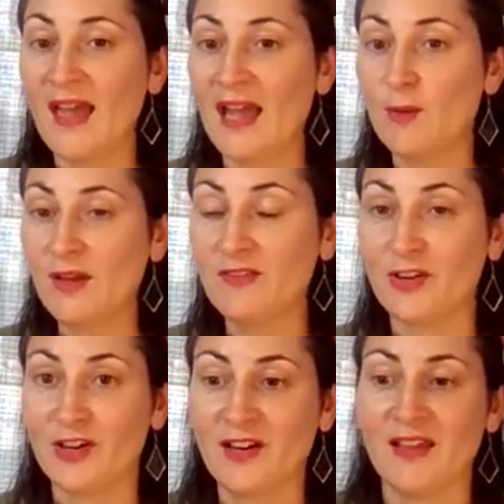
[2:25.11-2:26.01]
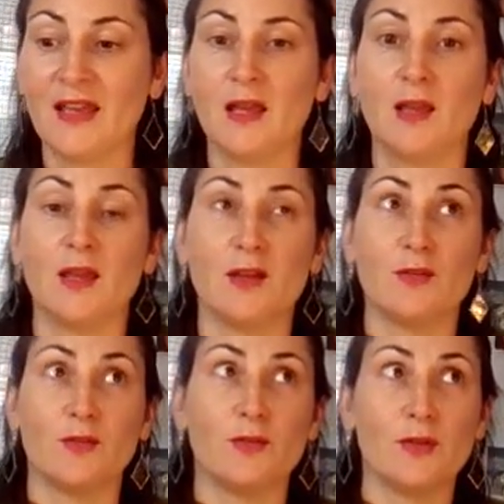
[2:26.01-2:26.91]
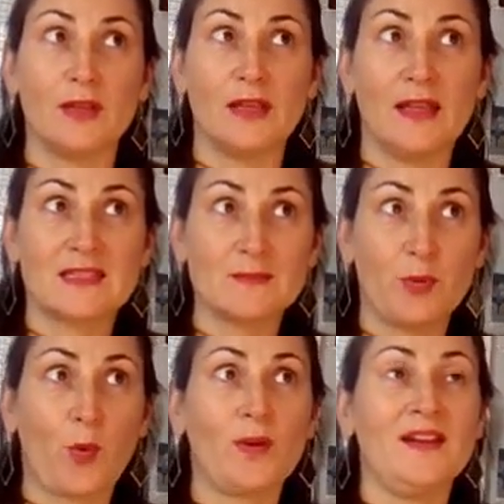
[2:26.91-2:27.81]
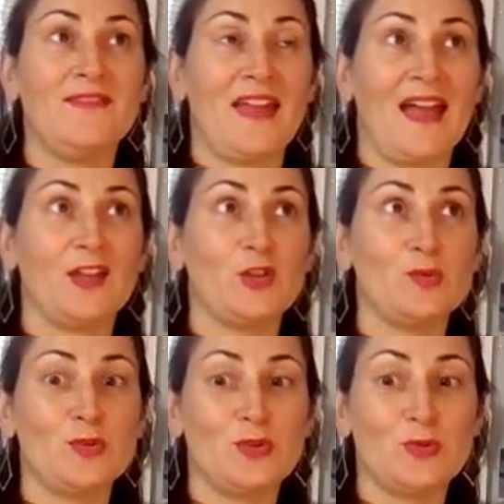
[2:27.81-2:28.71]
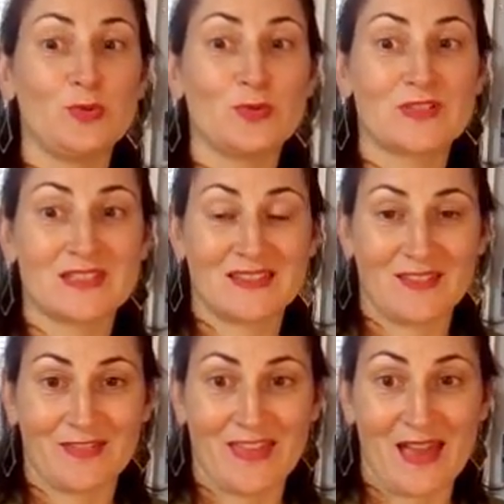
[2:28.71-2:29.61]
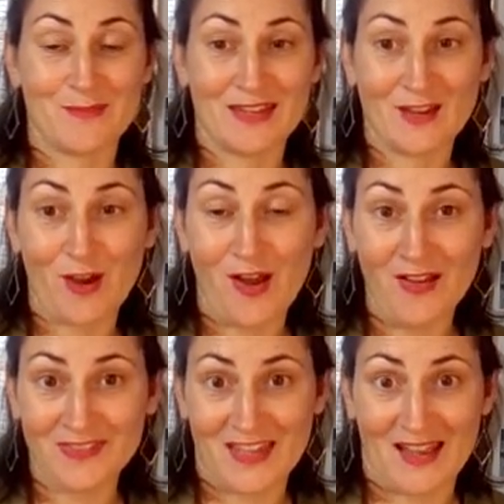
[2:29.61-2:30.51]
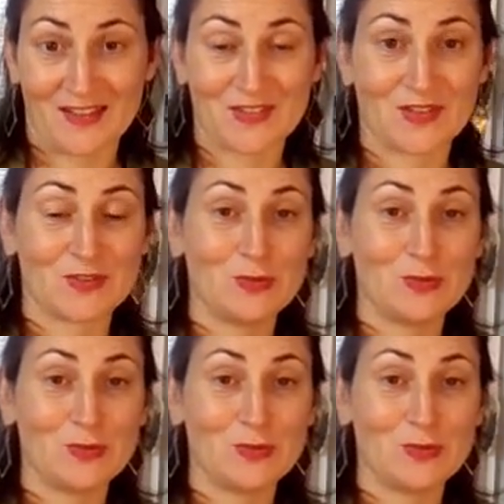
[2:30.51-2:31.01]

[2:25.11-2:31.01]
However, it's important that you use them in context.